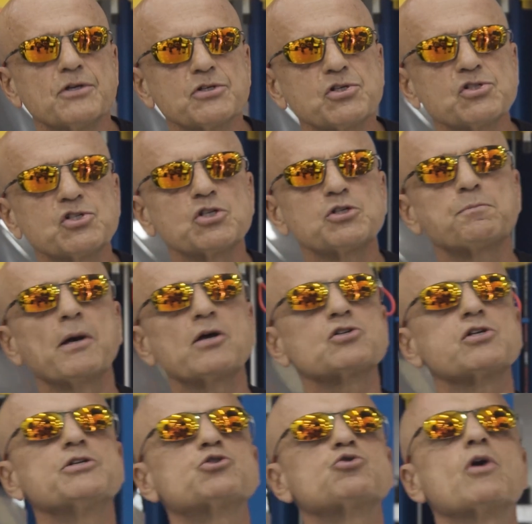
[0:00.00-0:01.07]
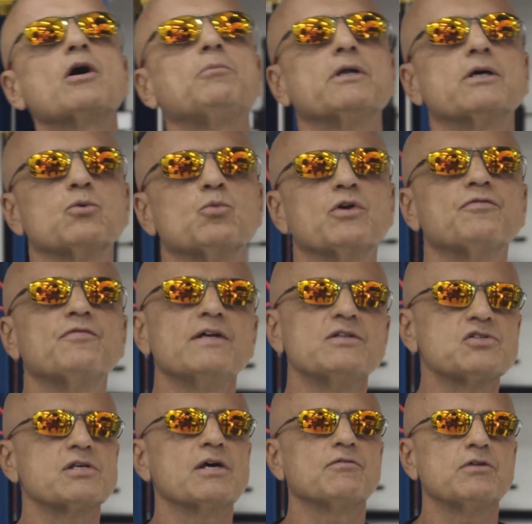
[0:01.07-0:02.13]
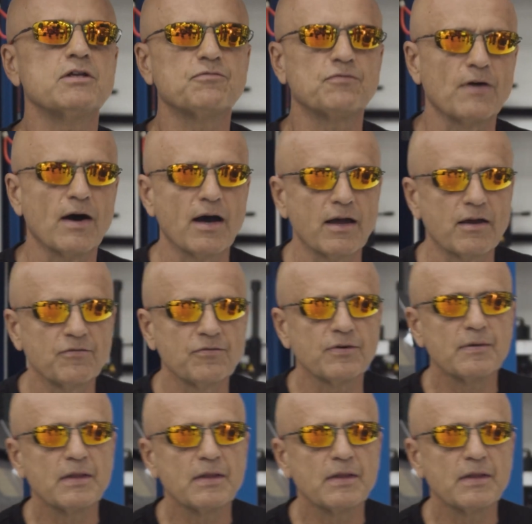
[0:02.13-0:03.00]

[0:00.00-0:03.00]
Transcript: This is especially troubling with VIN 75,